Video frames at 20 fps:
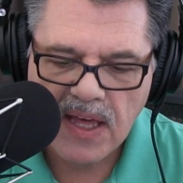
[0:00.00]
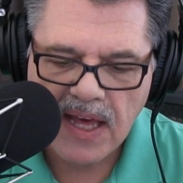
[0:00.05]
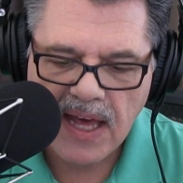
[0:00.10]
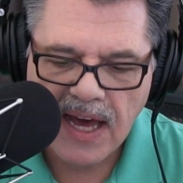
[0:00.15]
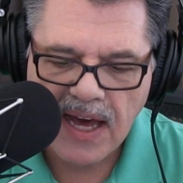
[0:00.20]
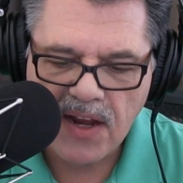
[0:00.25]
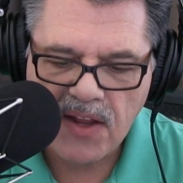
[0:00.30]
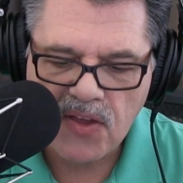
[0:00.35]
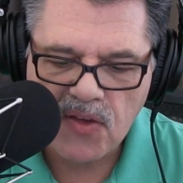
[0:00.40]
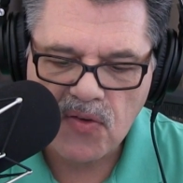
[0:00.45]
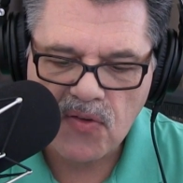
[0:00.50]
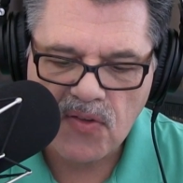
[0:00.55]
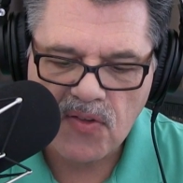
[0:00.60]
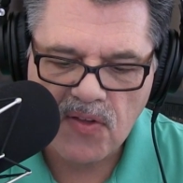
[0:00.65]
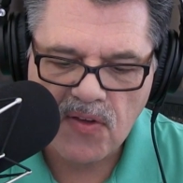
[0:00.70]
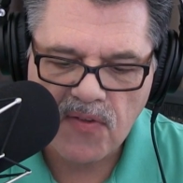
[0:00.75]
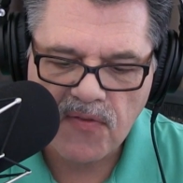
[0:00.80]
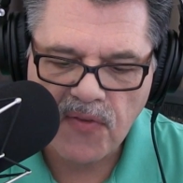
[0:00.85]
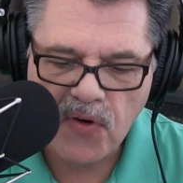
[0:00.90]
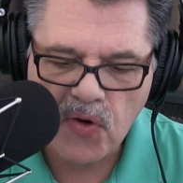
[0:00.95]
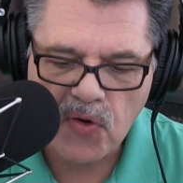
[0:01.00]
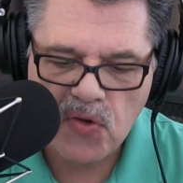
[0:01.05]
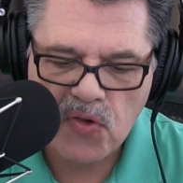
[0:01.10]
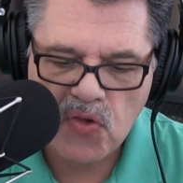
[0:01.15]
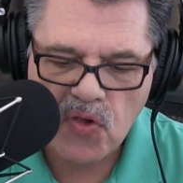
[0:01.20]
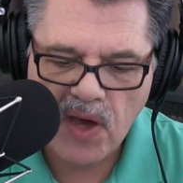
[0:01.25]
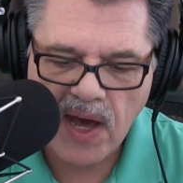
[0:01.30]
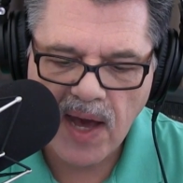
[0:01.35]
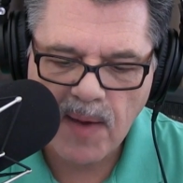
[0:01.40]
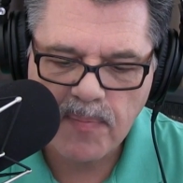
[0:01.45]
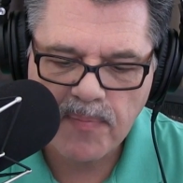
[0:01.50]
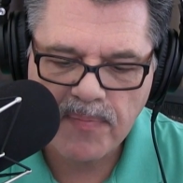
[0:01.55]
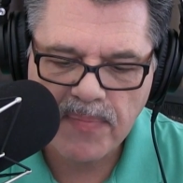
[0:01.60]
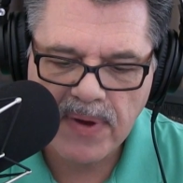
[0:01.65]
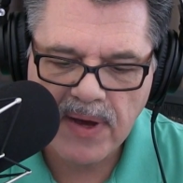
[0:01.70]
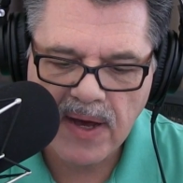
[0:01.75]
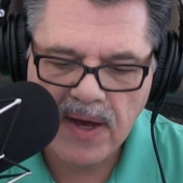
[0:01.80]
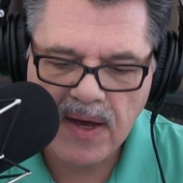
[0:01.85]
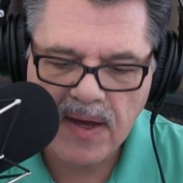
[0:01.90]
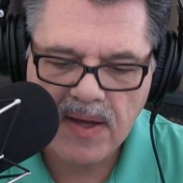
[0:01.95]
how to use the Photoshop
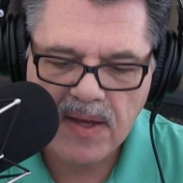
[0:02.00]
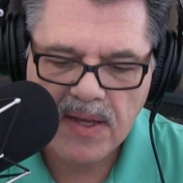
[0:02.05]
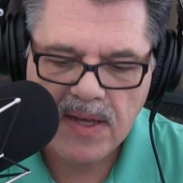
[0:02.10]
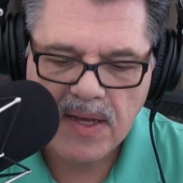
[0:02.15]
uh,